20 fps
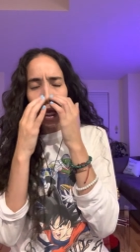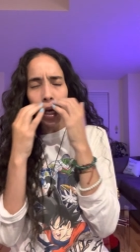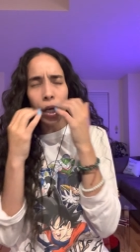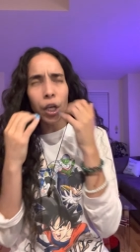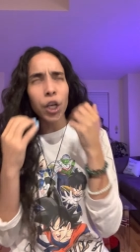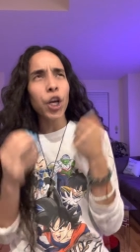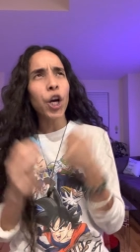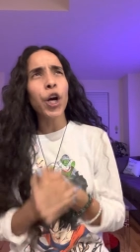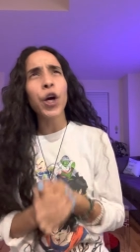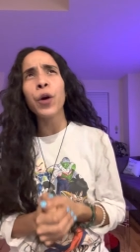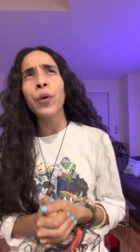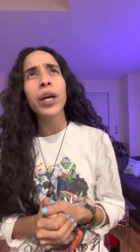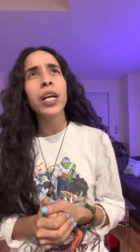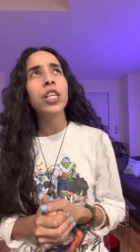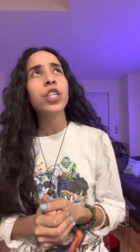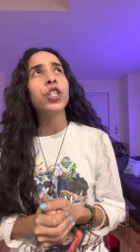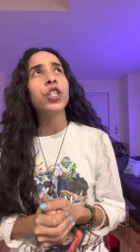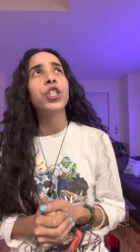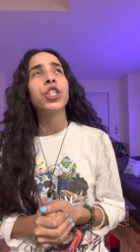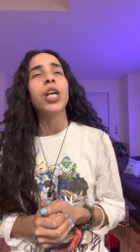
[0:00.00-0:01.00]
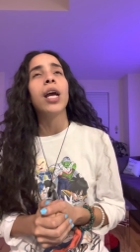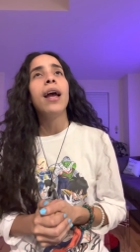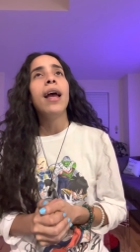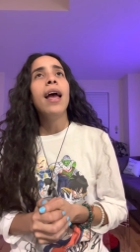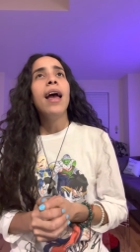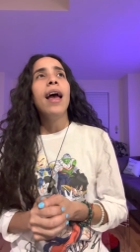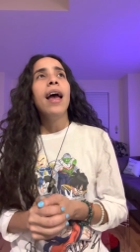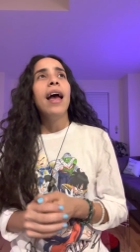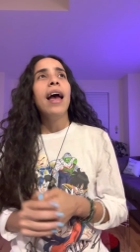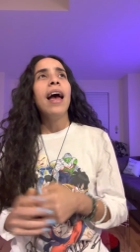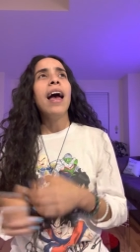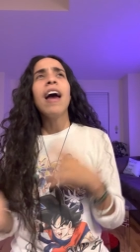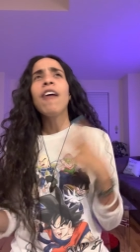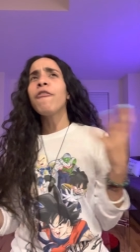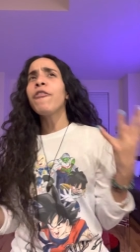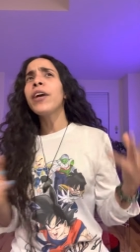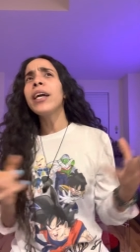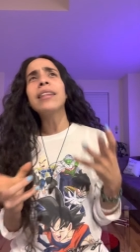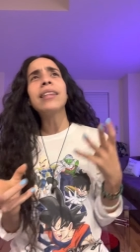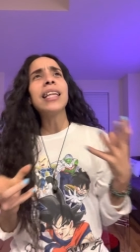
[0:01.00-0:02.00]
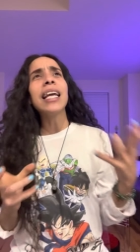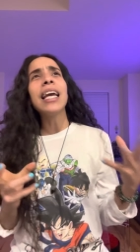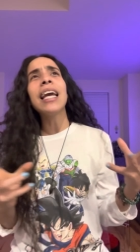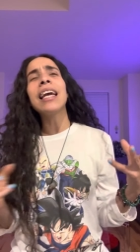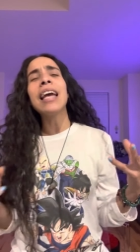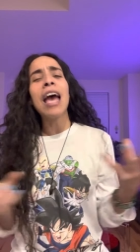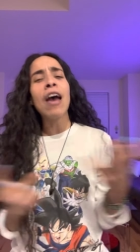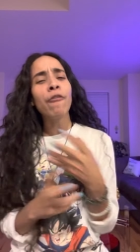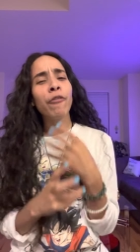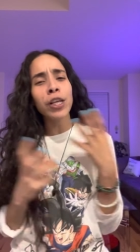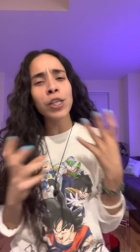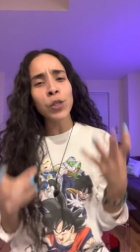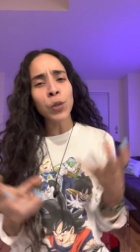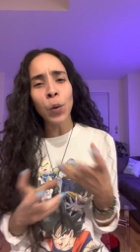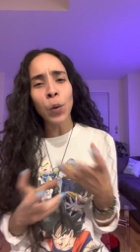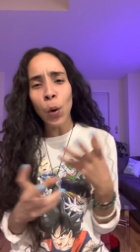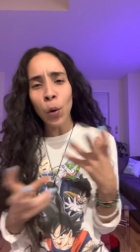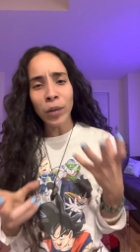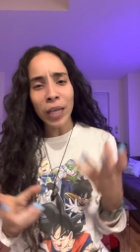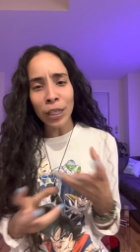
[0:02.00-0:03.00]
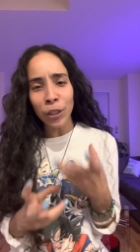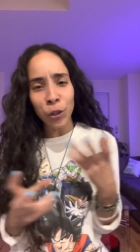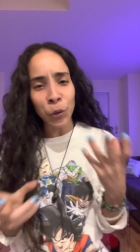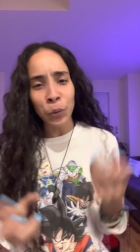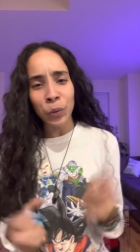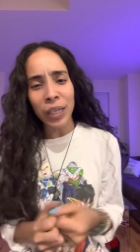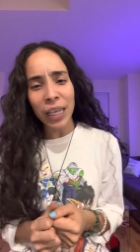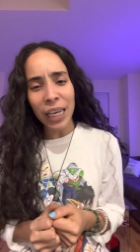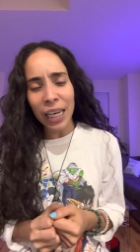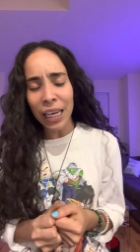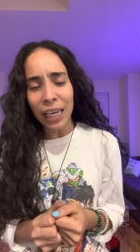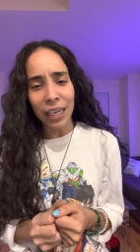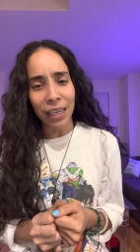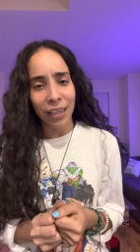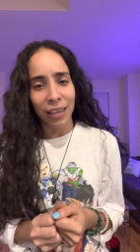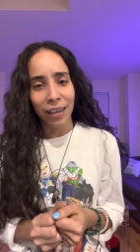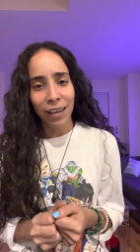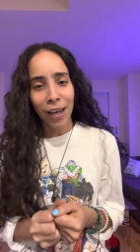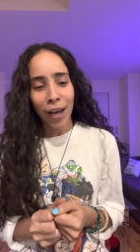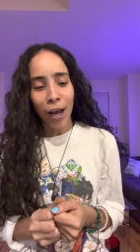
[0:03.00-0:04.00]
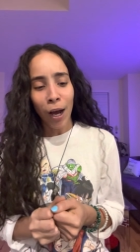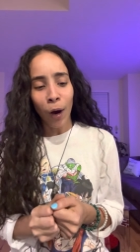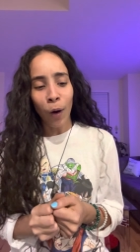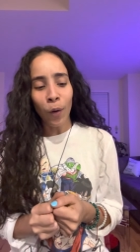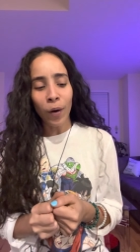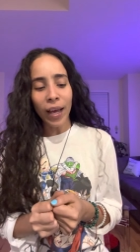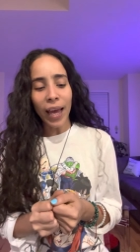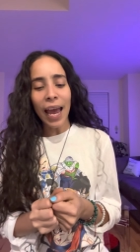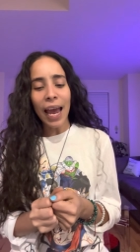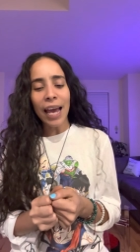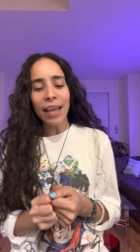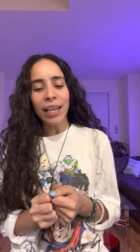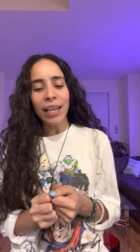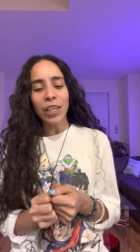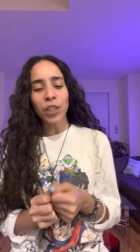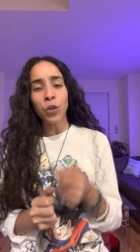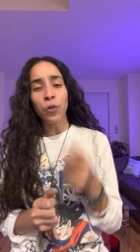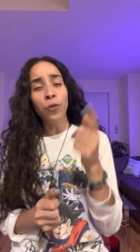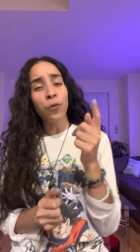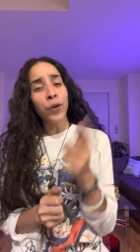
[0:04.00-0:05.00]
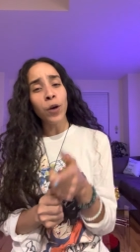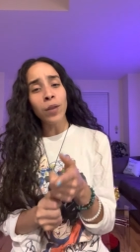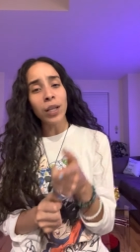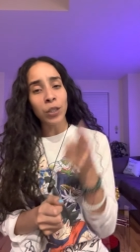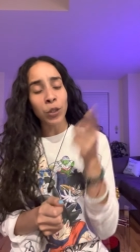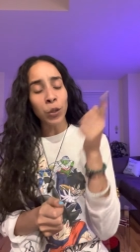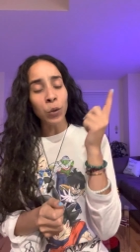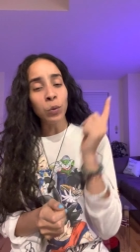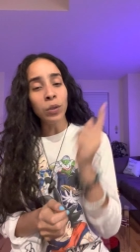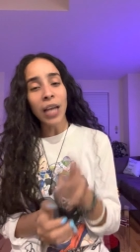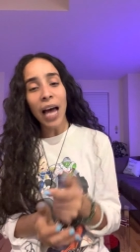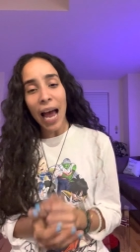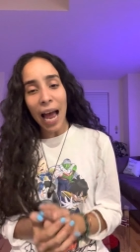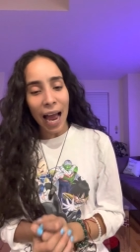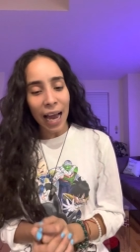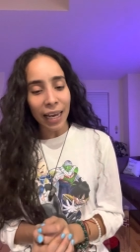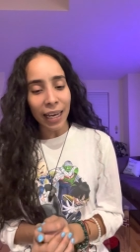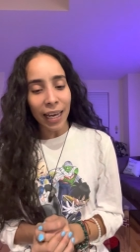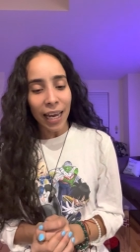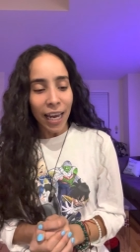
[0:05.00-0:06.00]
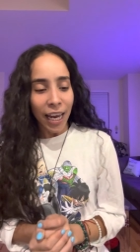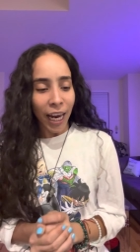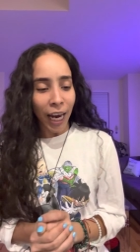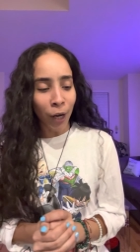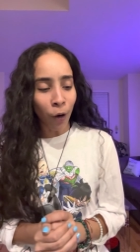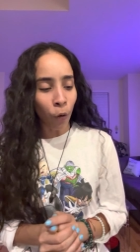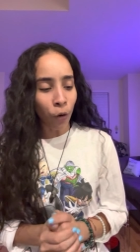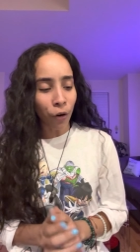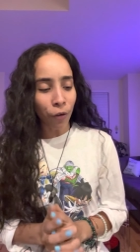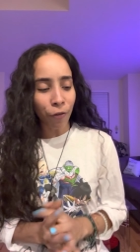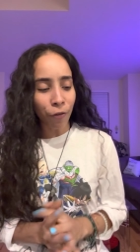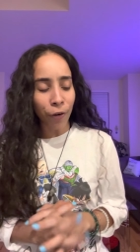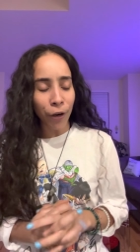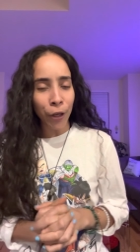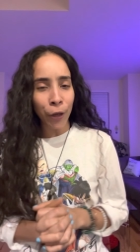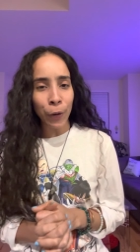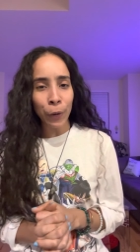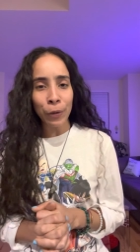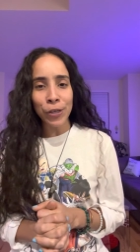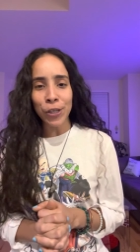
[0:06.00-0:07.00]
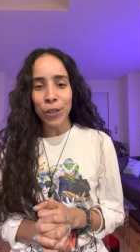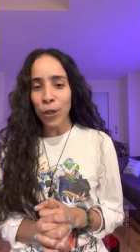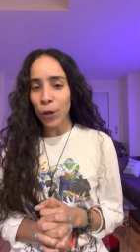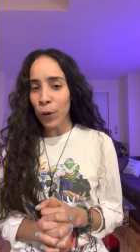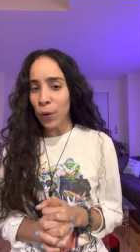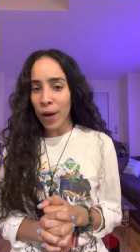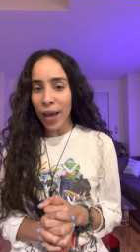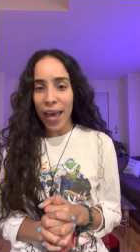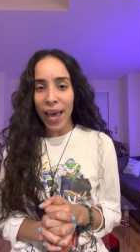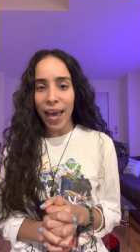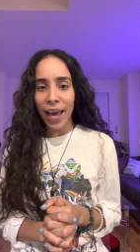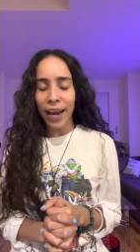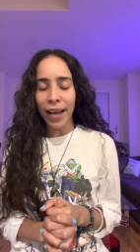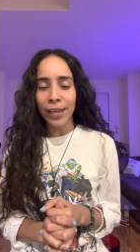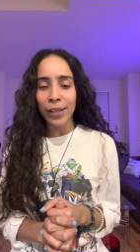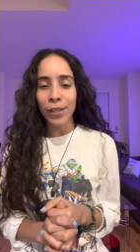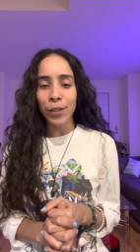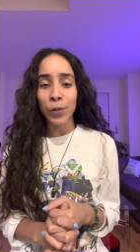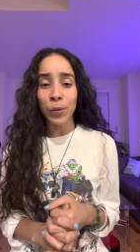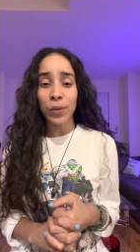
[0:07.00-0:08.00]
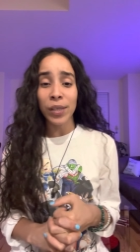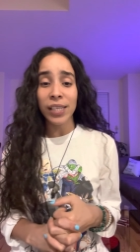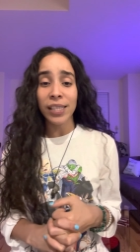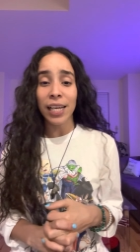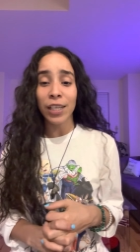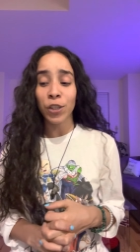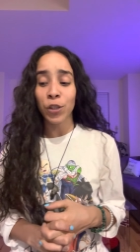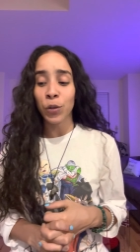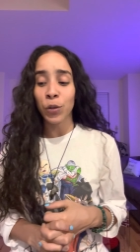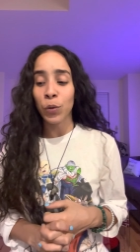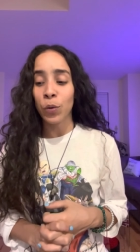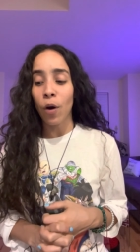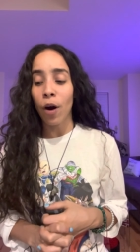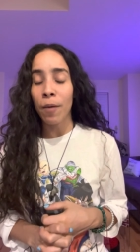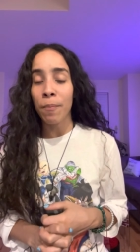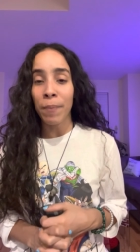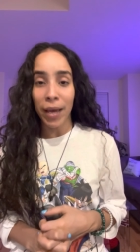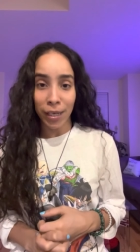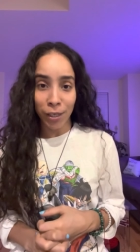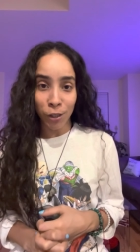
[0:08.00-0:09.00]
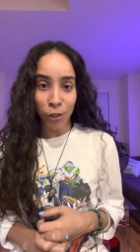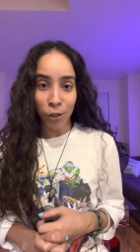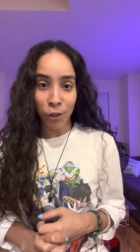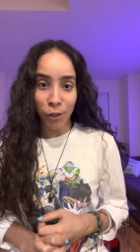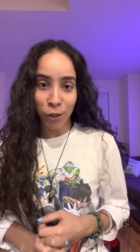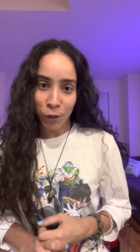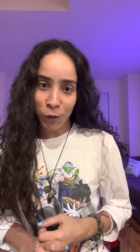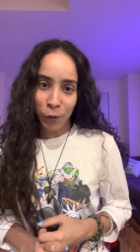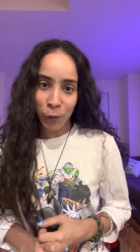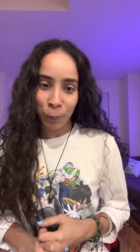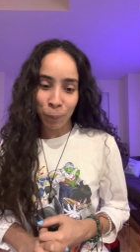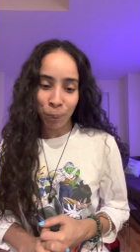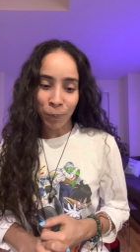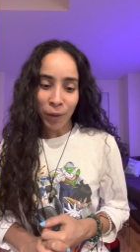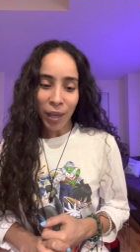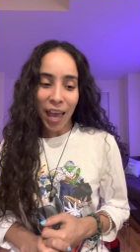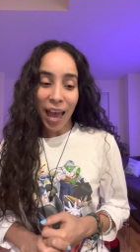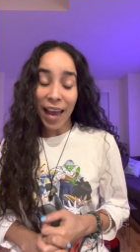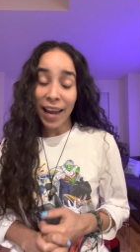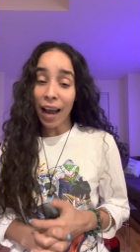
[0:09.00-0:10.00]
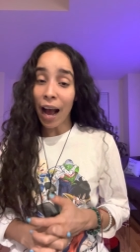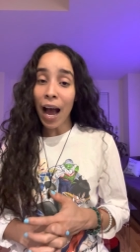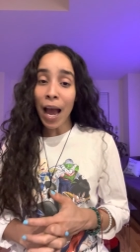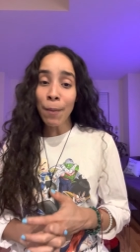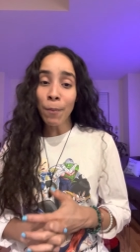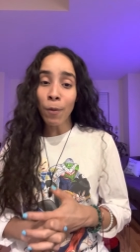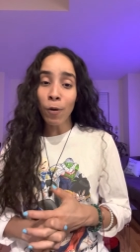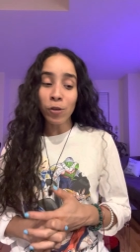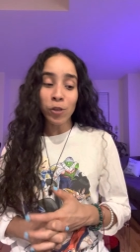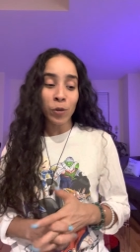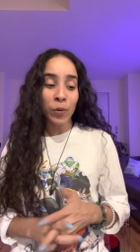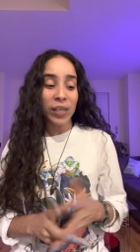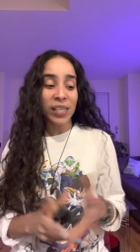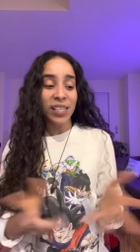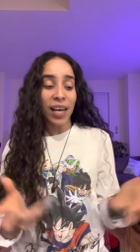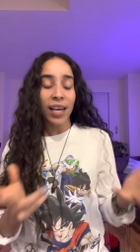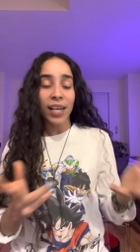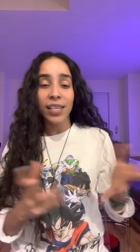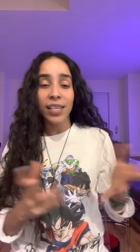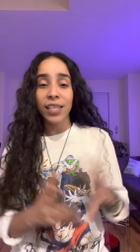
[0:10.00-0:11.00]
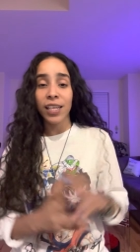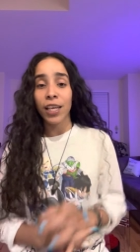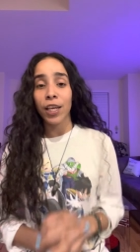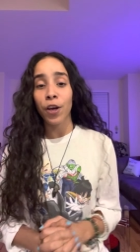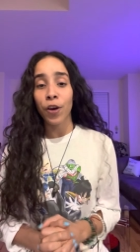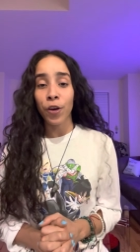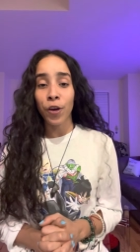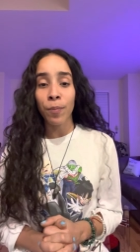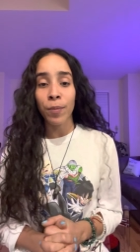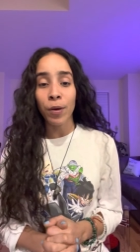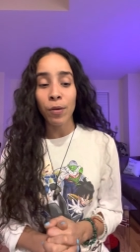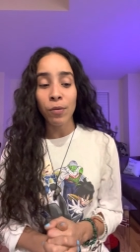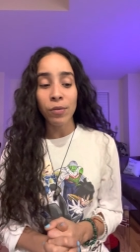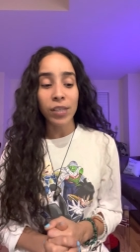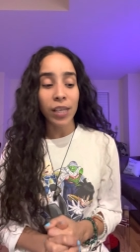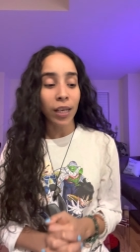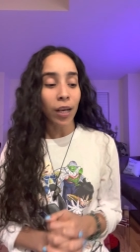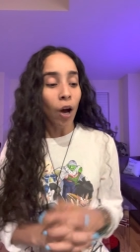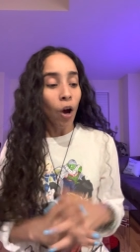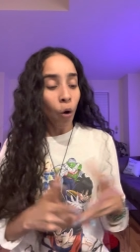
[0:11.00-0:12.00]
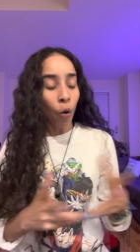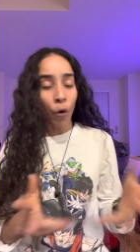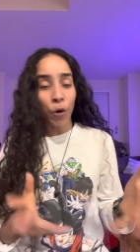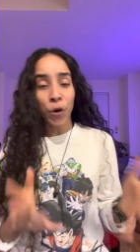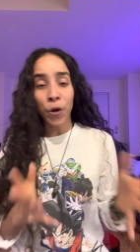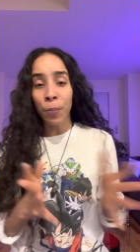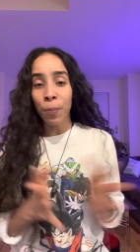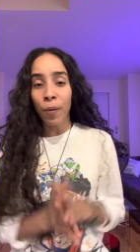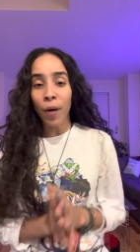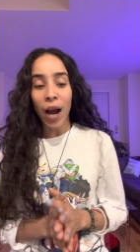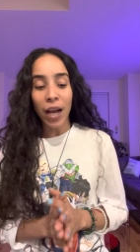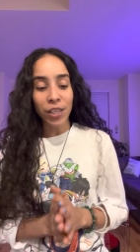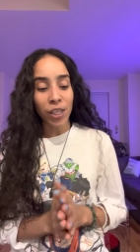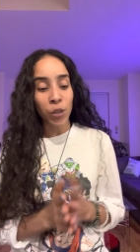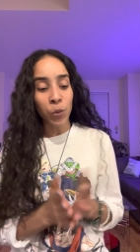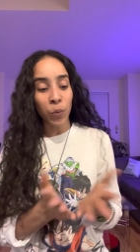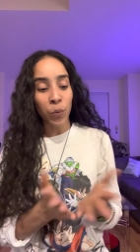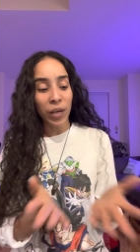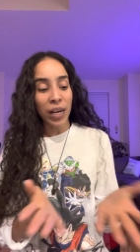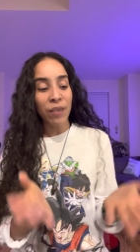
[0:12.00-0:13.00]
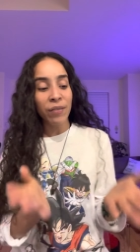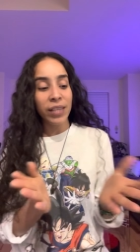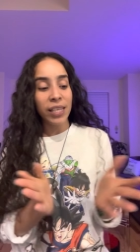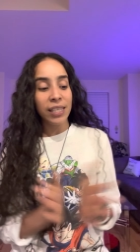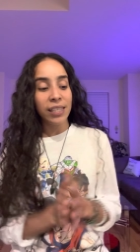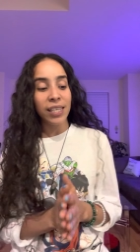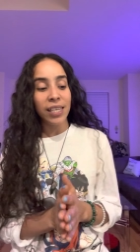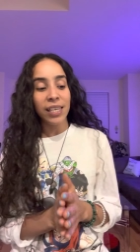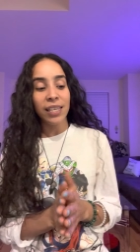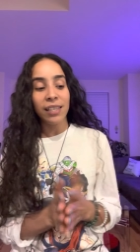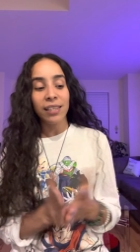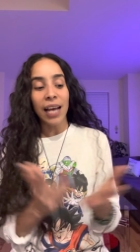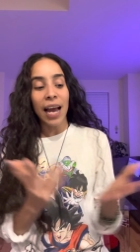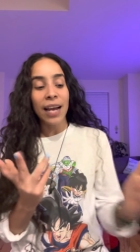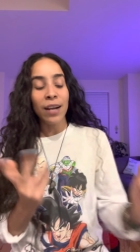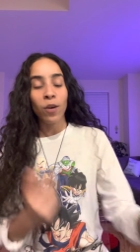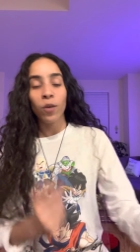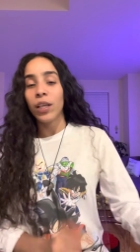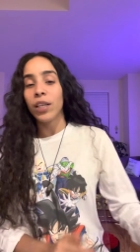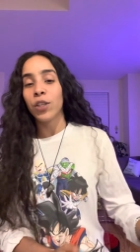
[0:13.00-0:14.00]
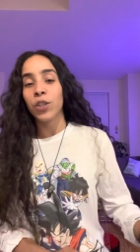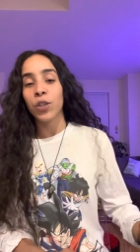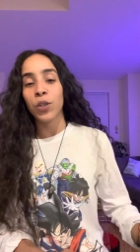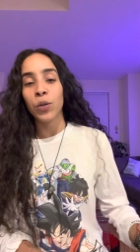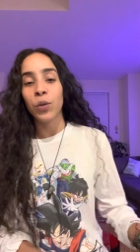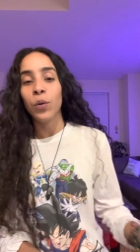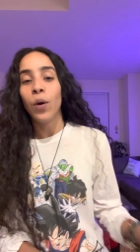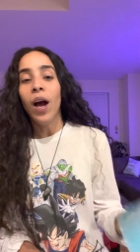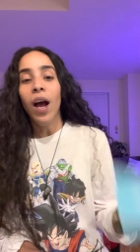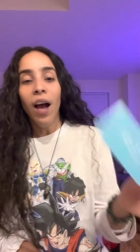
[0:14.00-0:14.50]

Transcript: courage, everything, every tool that you need, okay, that you feel that you lack in order for you to go ahead and do this that you are meant to do. And I'm also excited to hear your music or your projects, whatever this is. I know that you,